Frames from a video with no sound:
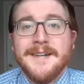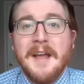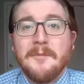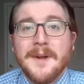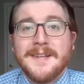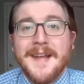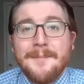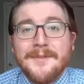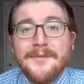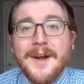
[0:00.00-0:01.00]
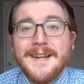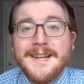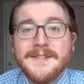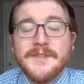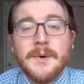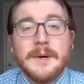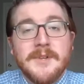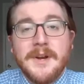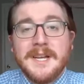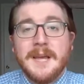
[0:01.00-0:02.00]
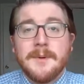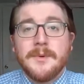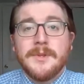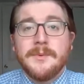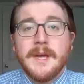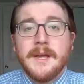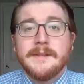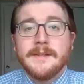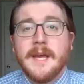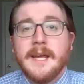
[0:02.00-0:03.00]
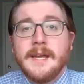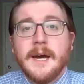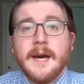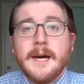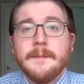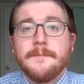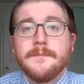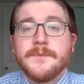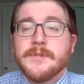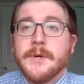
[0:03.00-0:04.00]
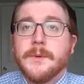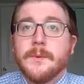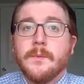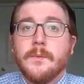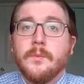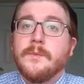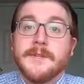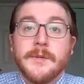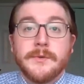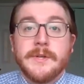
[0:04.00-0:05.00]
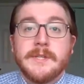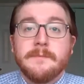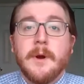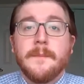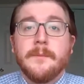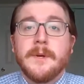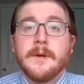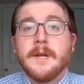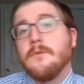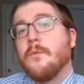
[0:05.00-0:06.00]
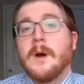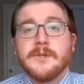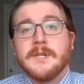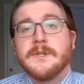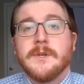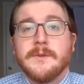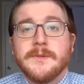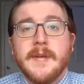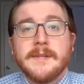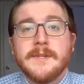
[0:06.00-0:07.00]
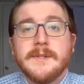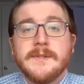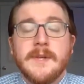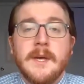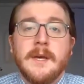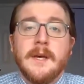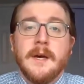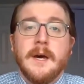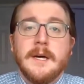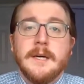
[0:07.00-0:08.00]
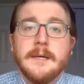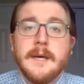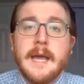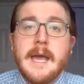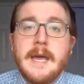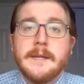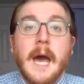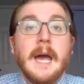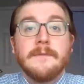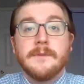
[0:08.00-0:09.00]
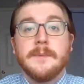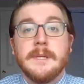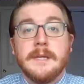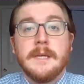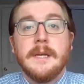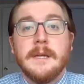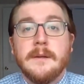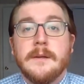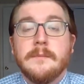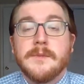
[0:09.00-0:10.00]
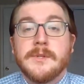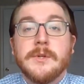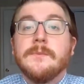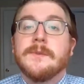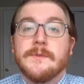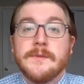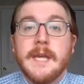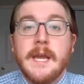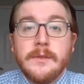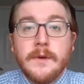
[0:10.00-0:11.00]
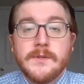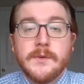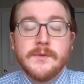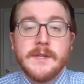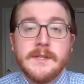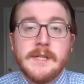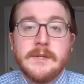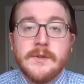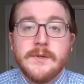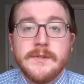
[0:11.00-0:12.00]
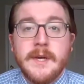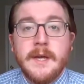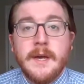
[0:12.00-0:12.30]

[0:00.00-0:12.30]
Hey everybody, and happy Friday. So I'm sorry I can't be with you again today. So the social studies department, we are kind of watching each other's lessons, and I have to be in Mr. Humes, who's the eighth grade social studies teachers